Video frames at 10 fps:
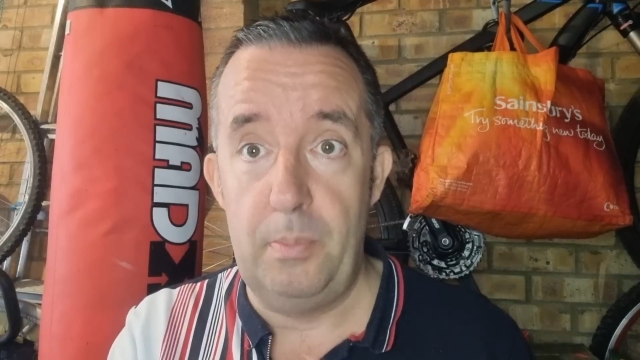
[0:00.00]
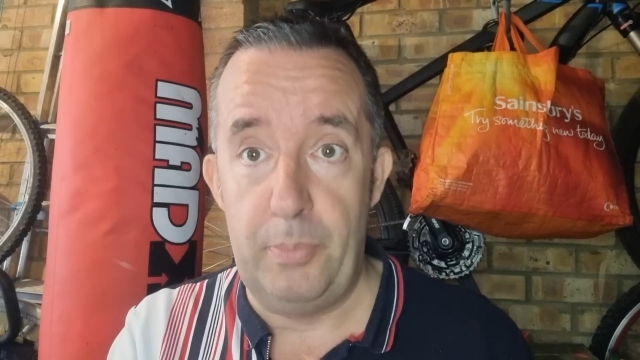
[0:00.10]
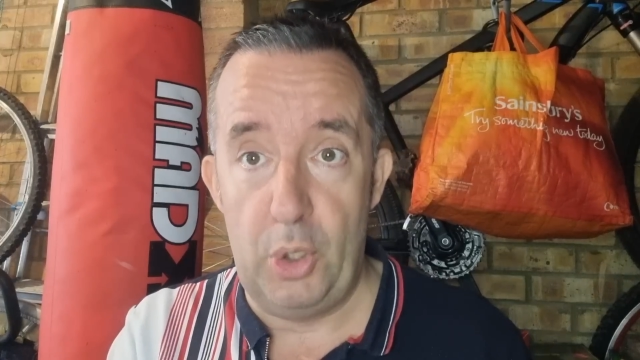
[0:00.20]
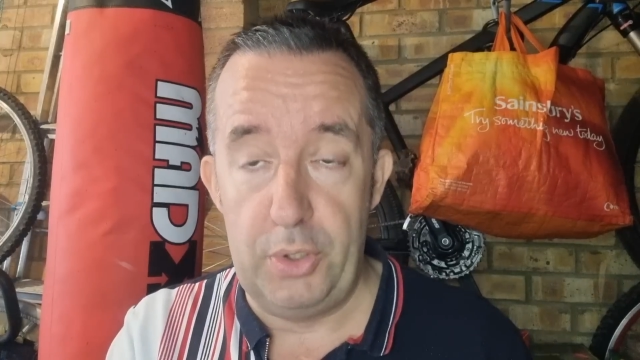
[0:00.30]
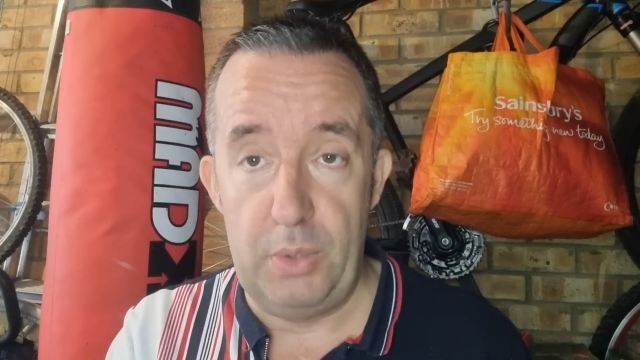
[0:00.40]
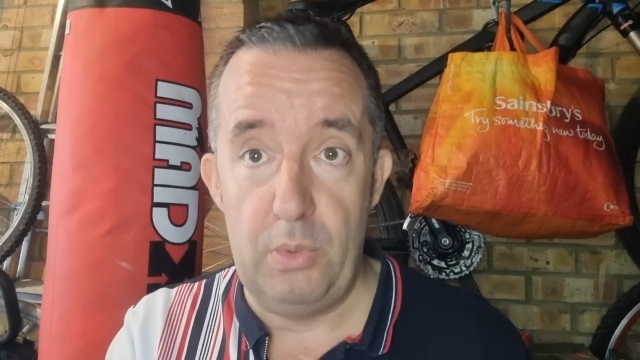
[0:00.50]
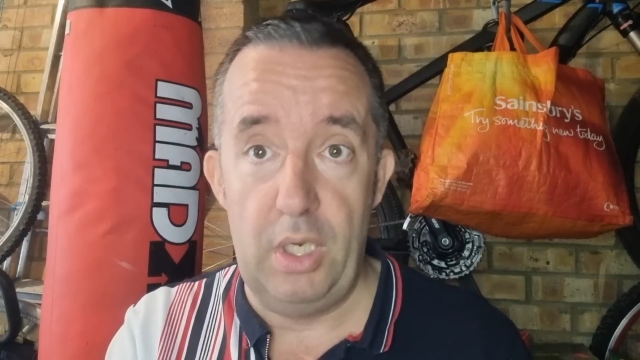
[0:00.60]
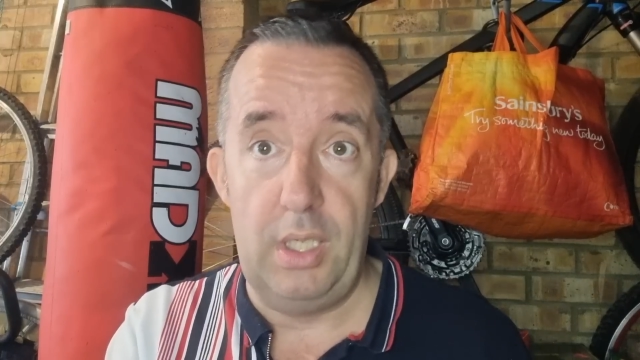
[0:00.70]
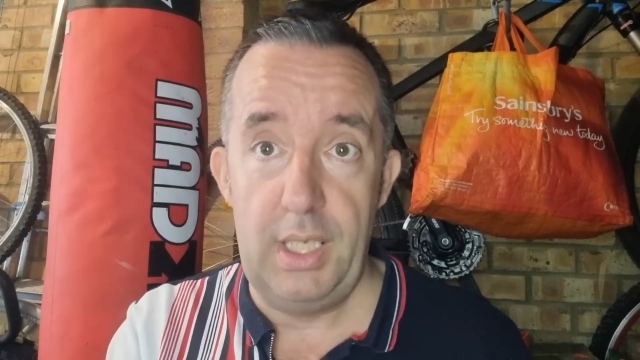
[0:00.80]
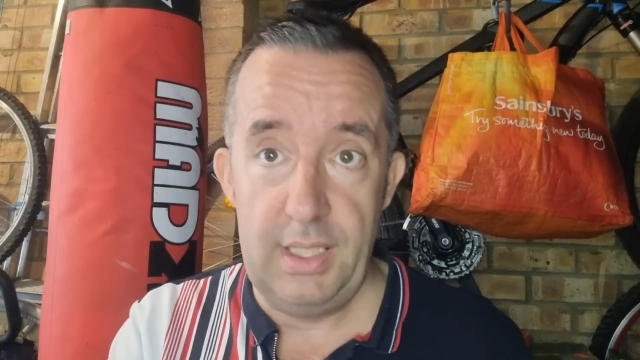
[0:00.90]
the
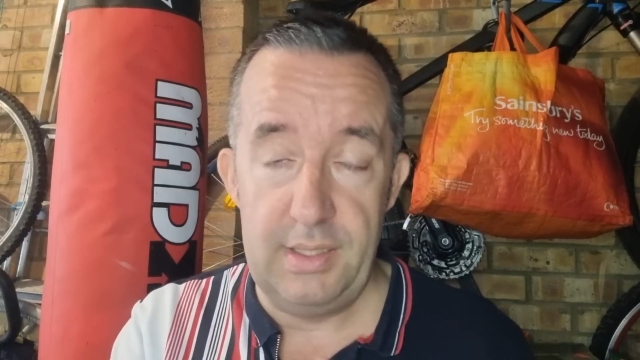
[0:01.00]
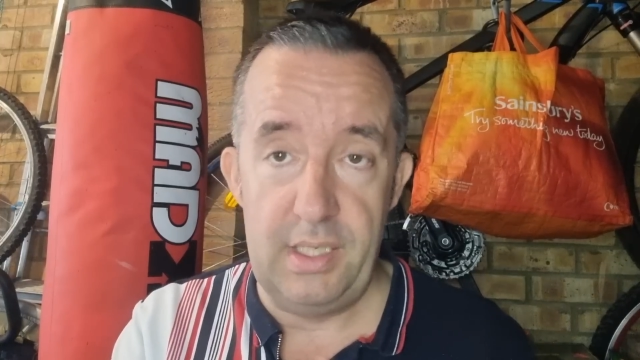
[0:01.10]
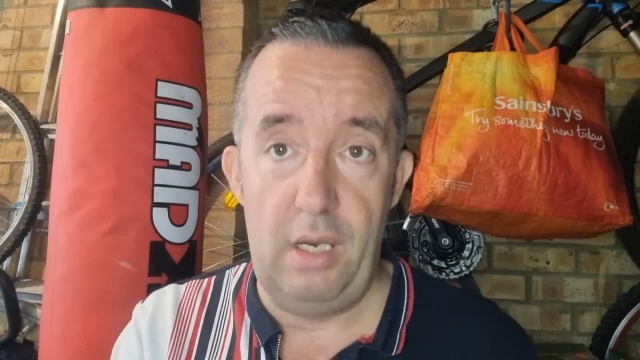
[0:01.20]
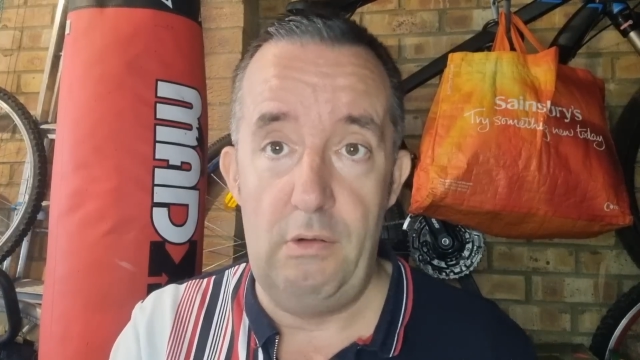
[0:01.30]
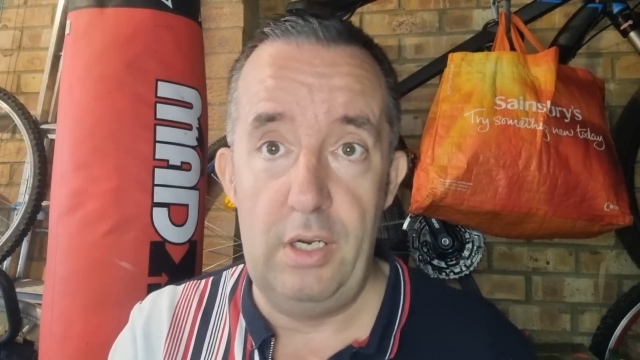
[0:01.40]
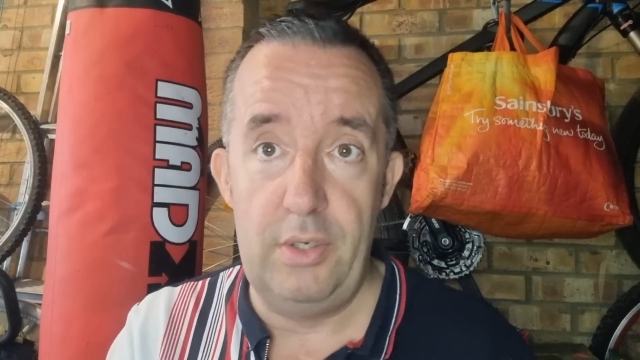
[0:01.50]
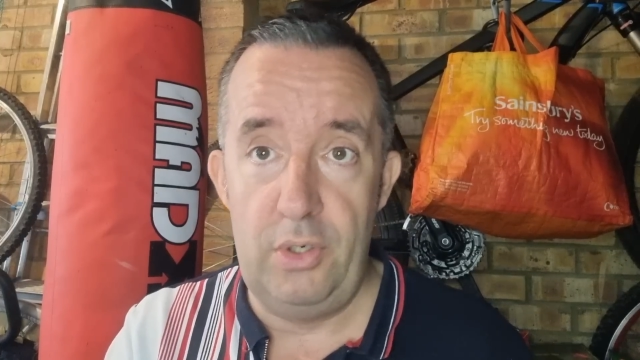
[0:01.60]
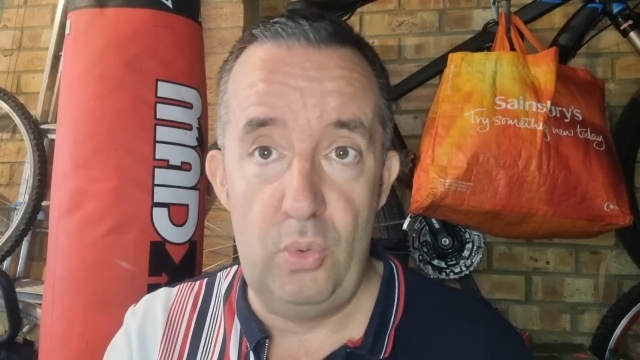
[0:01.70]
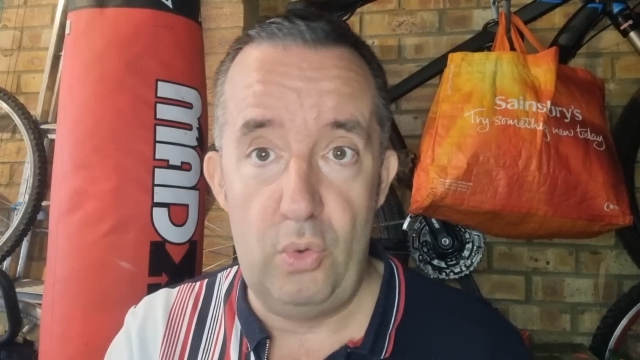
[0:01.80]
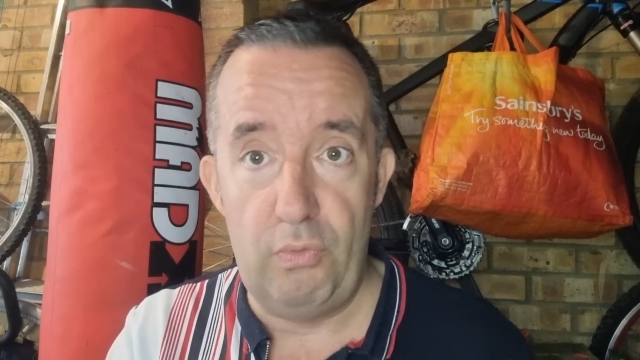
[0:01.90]
bodywork, the interior,
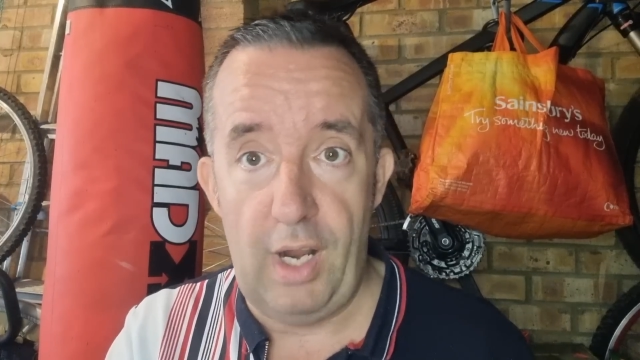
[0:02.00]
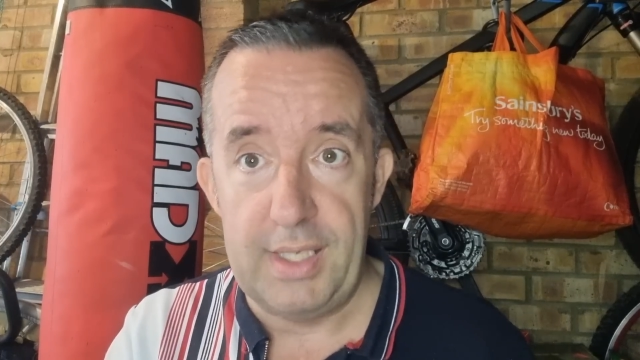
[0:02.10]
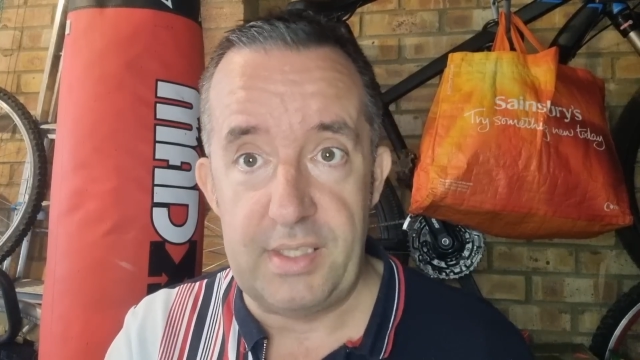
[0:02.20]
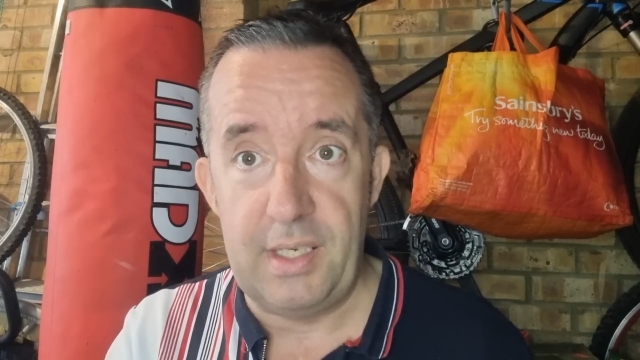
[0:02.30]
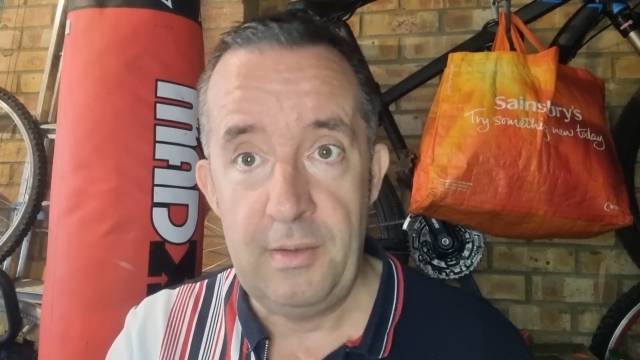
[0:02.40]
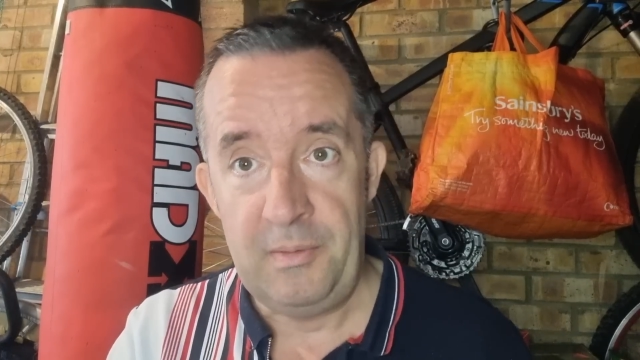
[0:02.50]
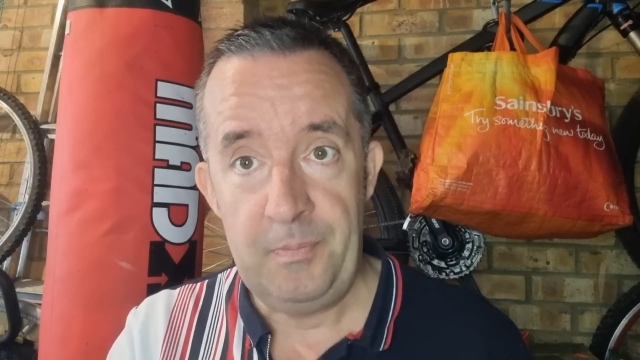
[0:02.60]
and all the rest.